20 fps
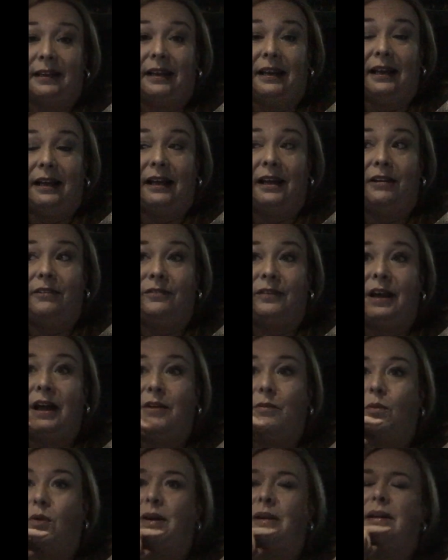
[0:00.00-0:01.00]
I'll
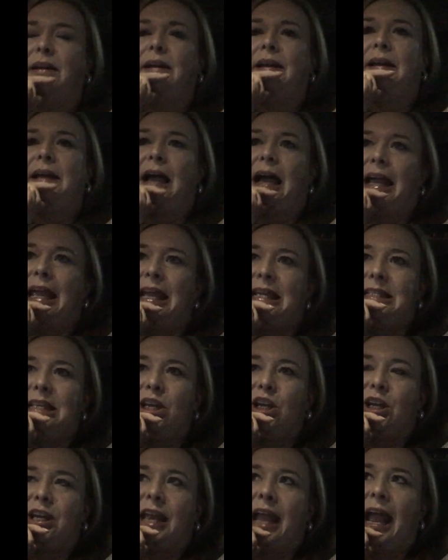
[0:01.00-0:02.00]
find one. I guess I
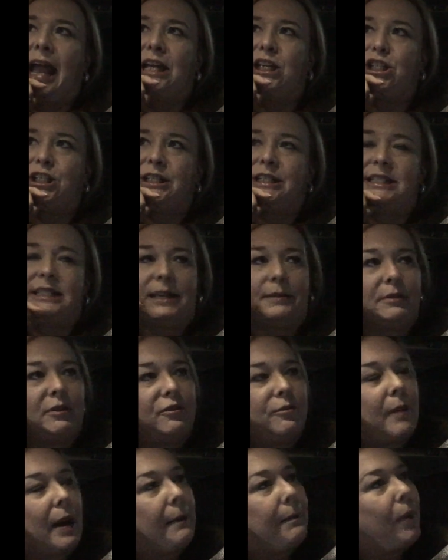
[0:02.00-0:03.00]
could cash in some
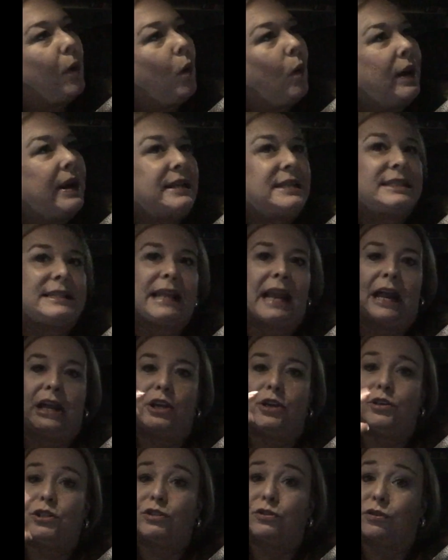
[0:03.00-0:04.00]
of my points that I
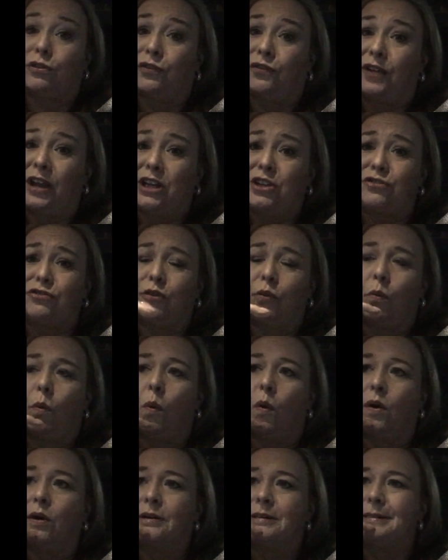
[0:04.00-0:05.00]
use through the Fetch
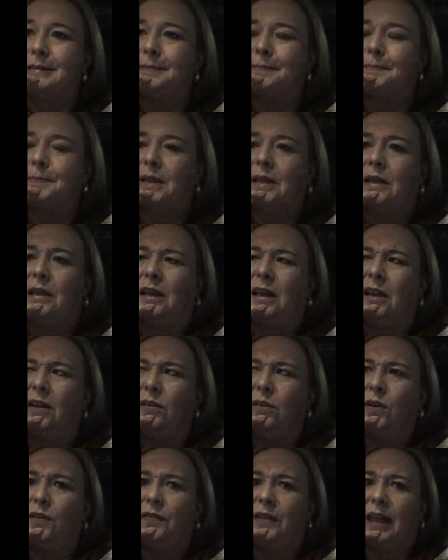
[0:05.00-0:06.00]
Rewards. I don't
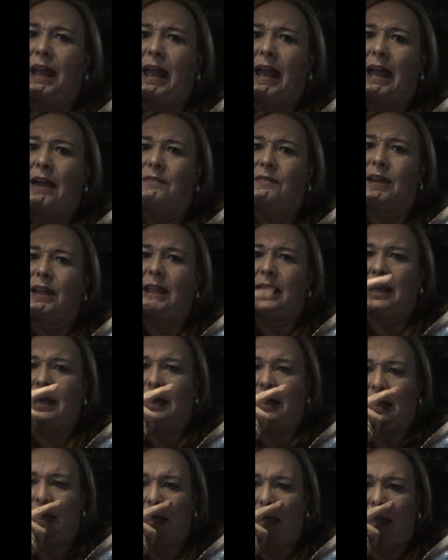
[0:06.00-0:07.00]
know if they have
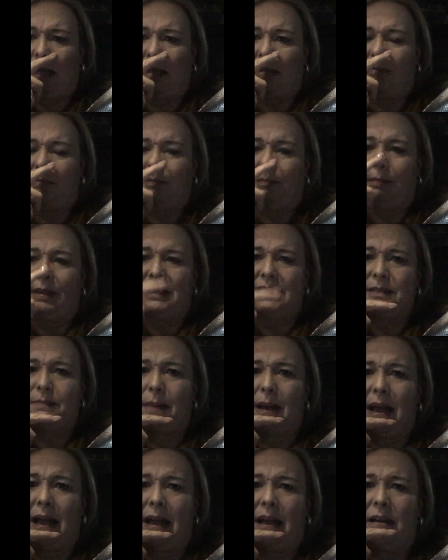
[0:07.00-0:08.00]
a Best
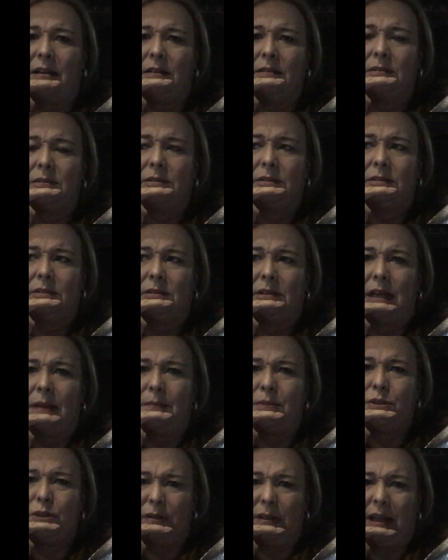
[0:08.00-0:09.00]
Buy. I'm
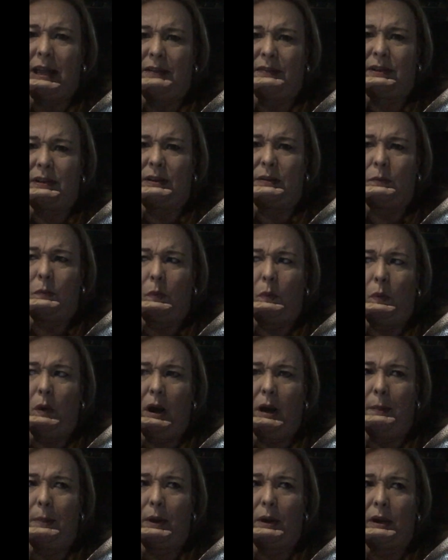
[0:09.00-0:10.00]
sure they have a
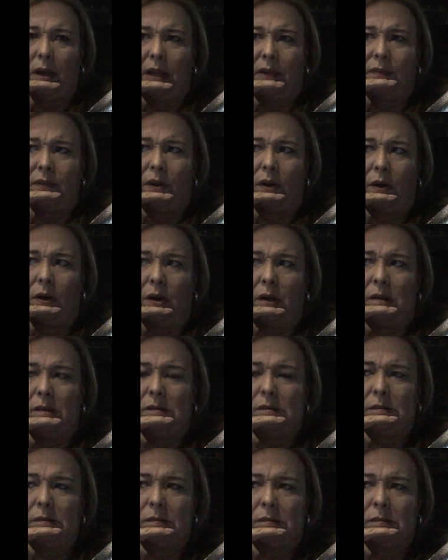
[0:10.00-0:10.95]
Walmart gift card,